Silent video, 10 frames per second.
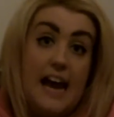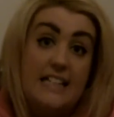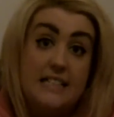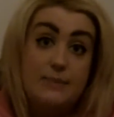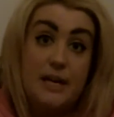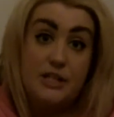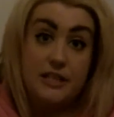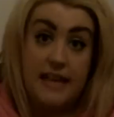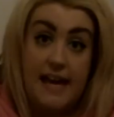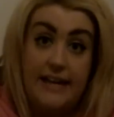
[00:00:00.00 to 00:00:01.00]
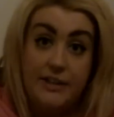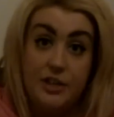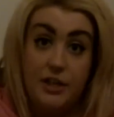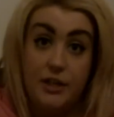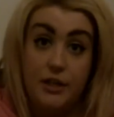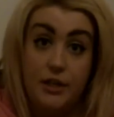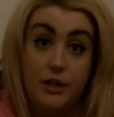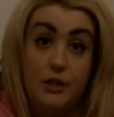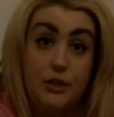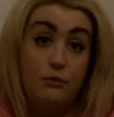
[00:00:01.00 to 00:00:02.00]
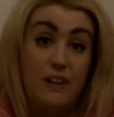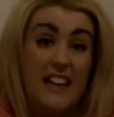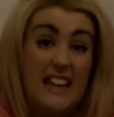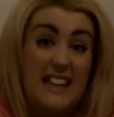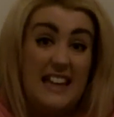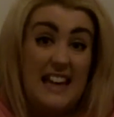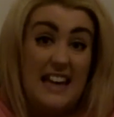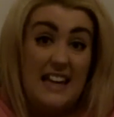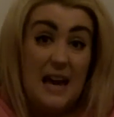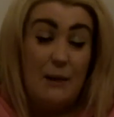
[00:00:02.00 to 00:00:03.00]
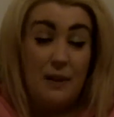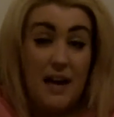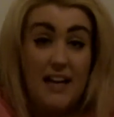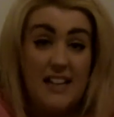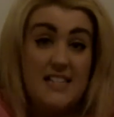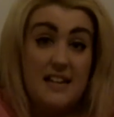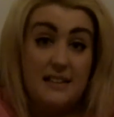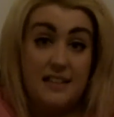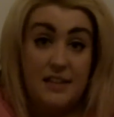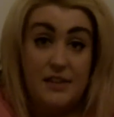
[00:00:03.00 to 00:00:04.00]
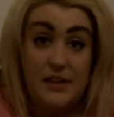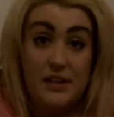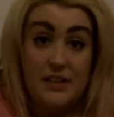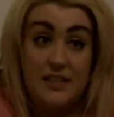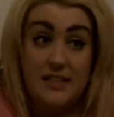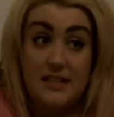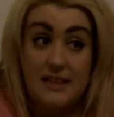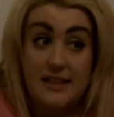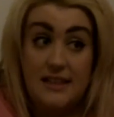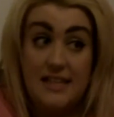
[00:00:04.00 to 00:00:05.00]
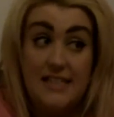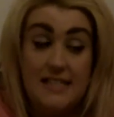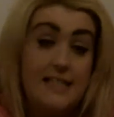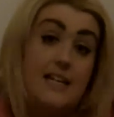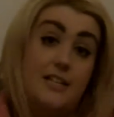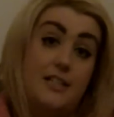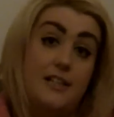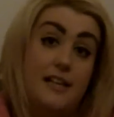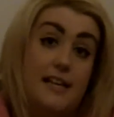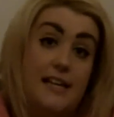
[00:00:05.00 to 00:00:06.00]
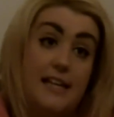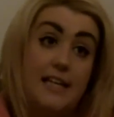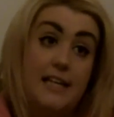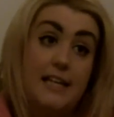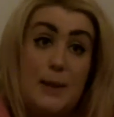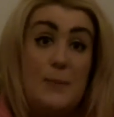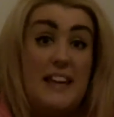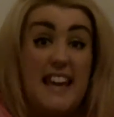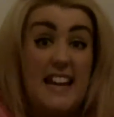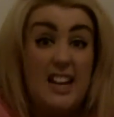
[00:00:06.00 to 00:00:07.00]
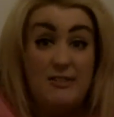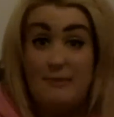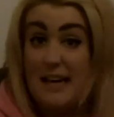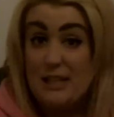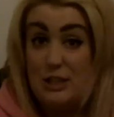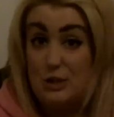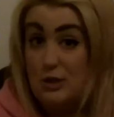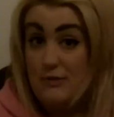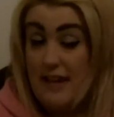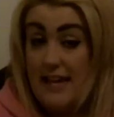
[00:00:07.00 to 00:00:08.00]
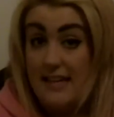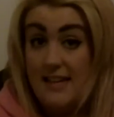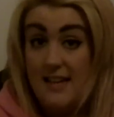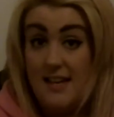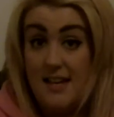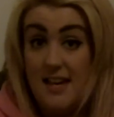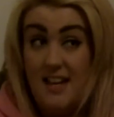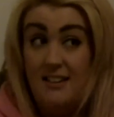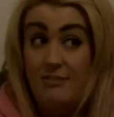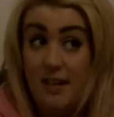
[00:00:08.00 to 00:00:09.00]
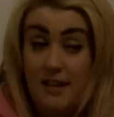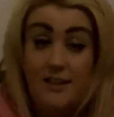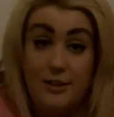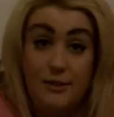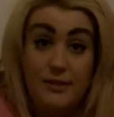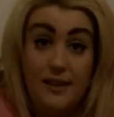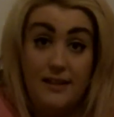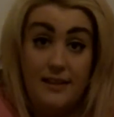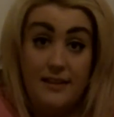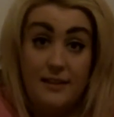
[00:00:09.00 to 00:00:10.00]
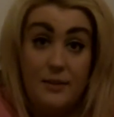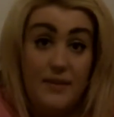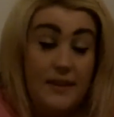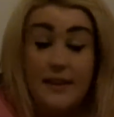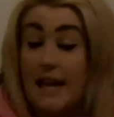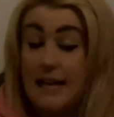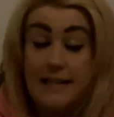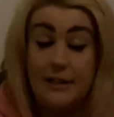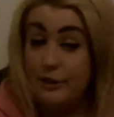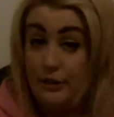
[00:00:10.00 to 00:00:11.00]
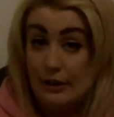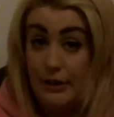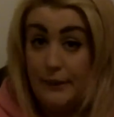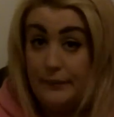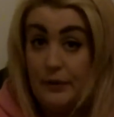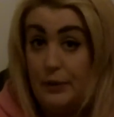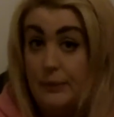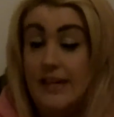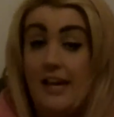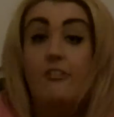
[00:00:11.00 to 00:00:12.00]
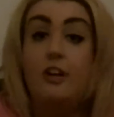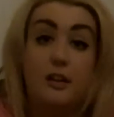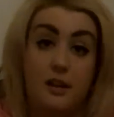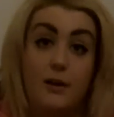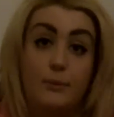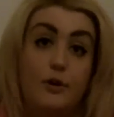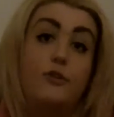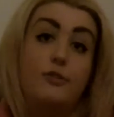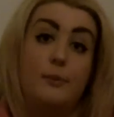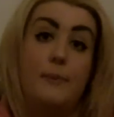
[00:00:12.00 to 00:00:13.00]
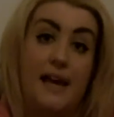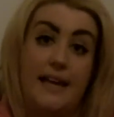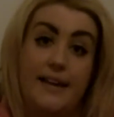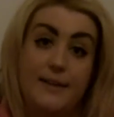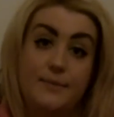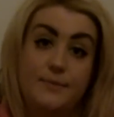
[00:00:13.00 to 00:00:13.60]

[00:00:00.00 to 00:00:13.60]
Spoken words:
as a special occasion. Really, I'm kind of telling you that this is actually the beginning of my story, and I really do think whether you like it or not, you'll be hearing a lot more from me.